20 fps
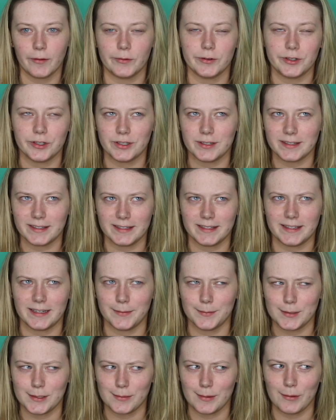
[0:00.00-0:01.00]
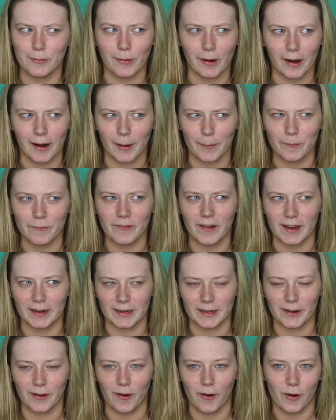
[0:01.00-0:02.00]
which just seems to be where I'm
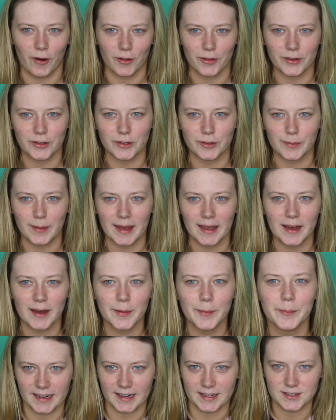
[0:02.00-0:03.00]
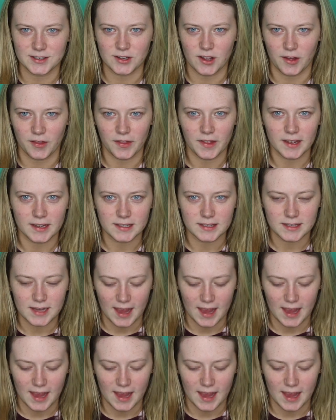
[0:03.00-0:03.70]
finding all the new makeup, and I saw this